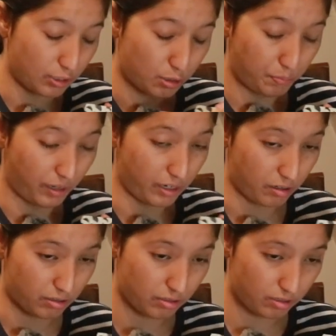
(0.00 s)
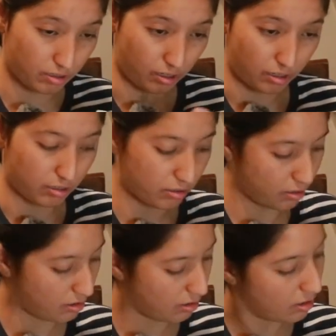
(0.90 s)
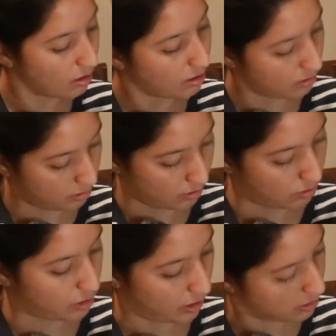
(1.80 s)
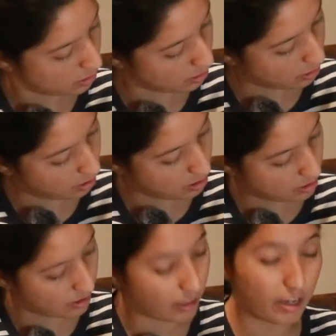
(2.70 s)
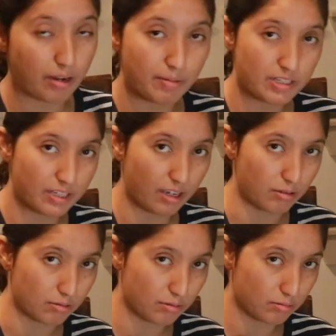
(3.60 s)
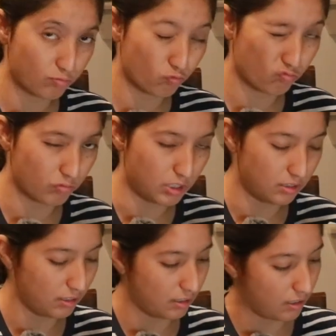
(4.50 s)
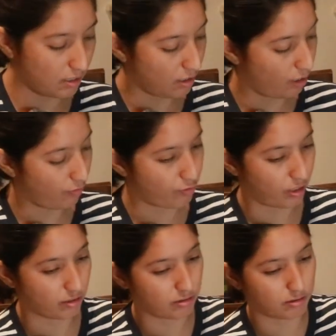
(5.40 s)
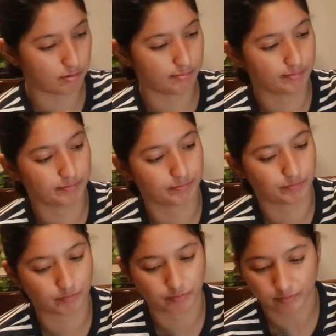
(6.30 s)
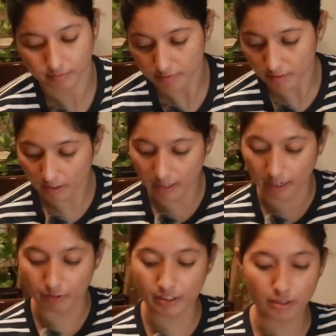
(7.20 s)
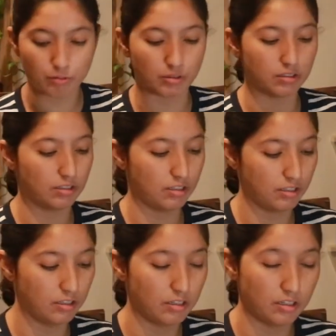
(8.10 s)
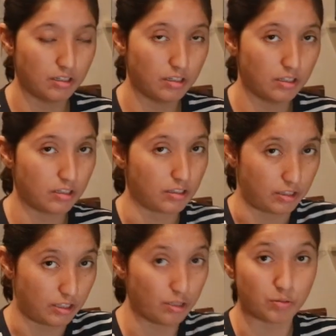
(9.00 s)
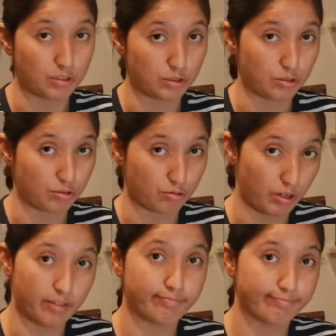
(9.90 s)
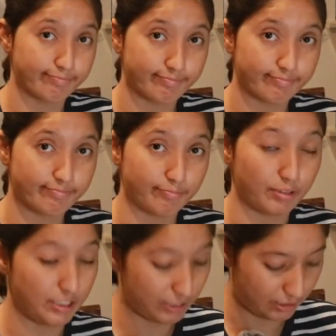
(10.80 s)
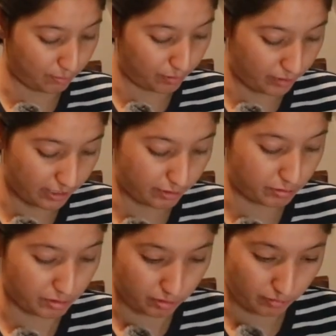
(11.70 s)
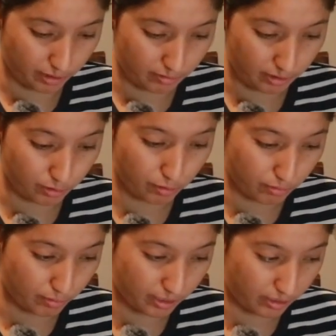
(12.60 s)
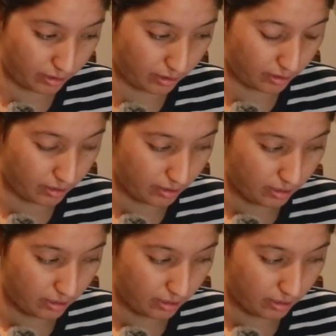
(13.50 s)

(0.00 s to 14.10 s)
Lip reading: inspired art. You know, she has her dots and I have my scales. Love dragons. Now this one is just red. But this is a very interesting red. It took me,